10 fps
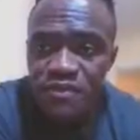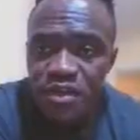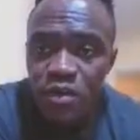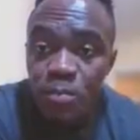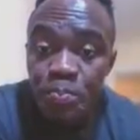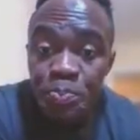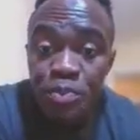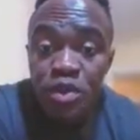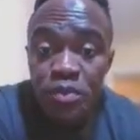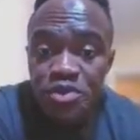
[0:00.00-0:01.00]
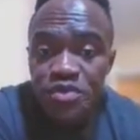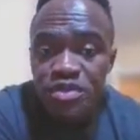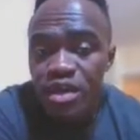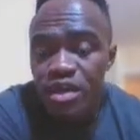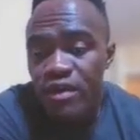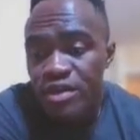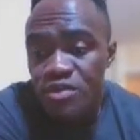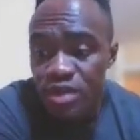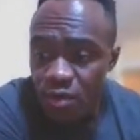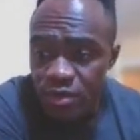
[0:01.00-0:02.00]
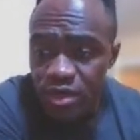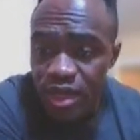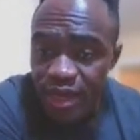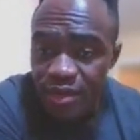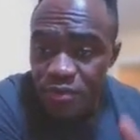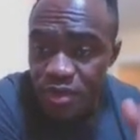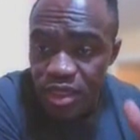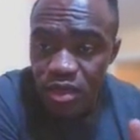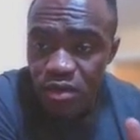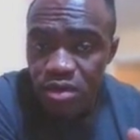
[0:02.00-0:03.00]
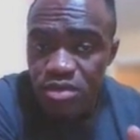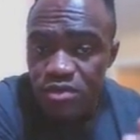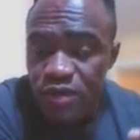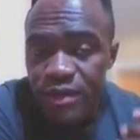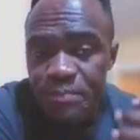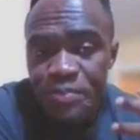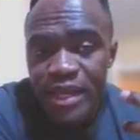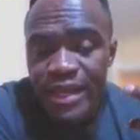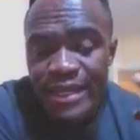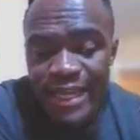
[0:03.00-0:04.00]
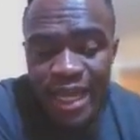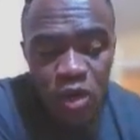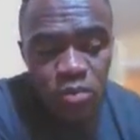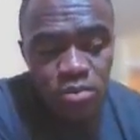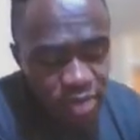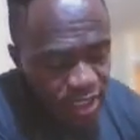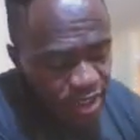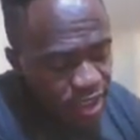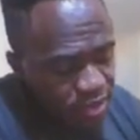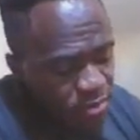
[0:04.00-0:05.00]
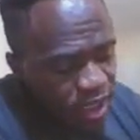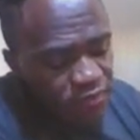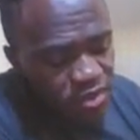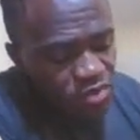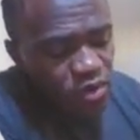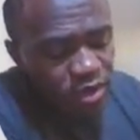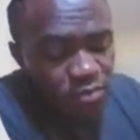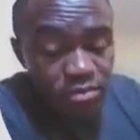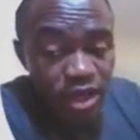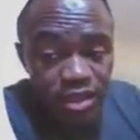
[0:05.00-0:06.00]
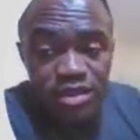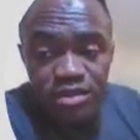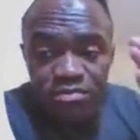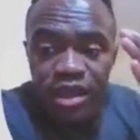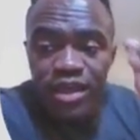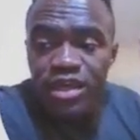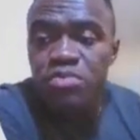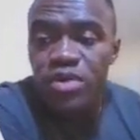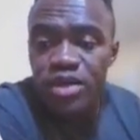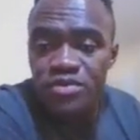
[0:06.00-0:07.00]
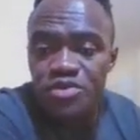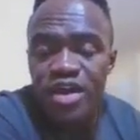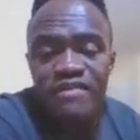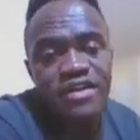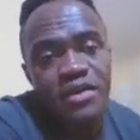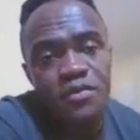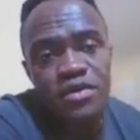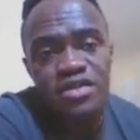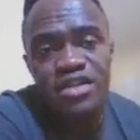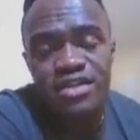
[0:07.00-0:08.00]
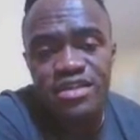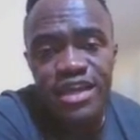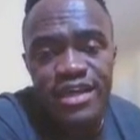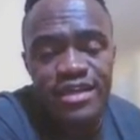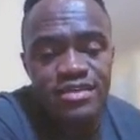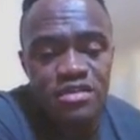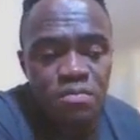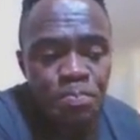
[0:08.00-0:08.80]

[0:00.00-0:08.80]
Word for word: video, which was, all right, so now we're kind, we're here, right? Now, main thing, main reason why, main, main key point I was driving at was this is,